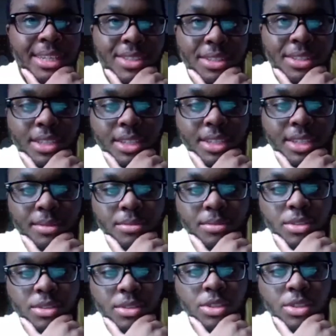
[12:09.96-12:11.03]
to say.
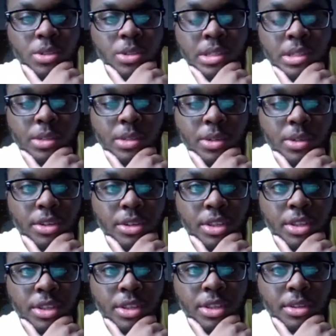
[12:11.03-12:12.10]
So in other words,
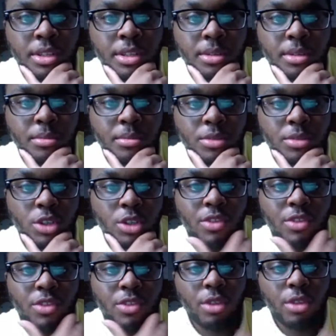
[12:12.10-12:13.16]
there were some good
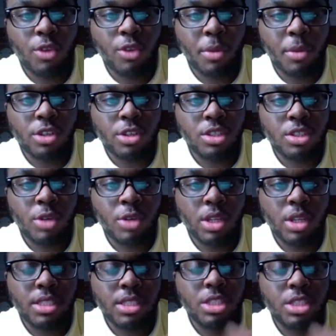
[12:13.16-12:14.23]
results for Partnership
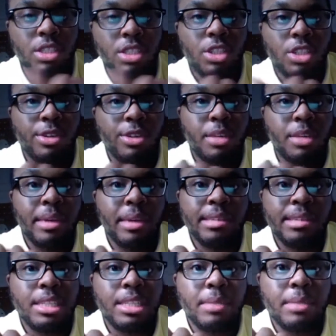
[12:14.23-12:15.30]
Coalition during the
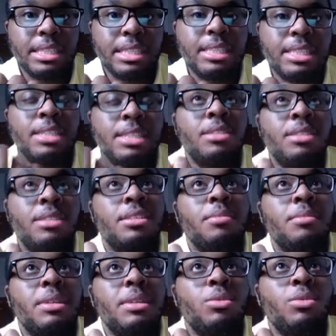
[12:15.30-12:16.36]
pandemic.
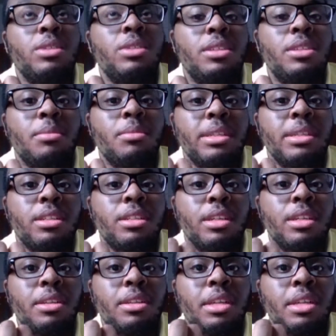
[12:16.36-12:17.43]
Some people with
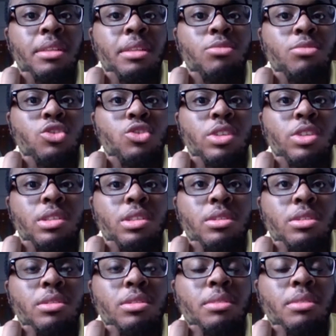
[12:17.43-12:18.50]
disabilities had some
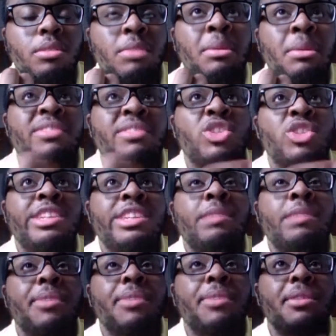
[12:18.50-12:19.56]
struggles, maybe even during
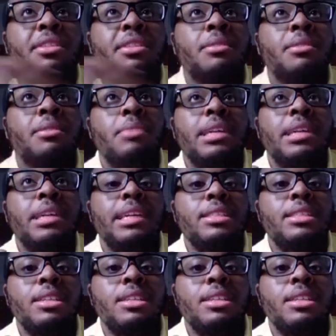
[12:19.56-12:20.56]
in-person, but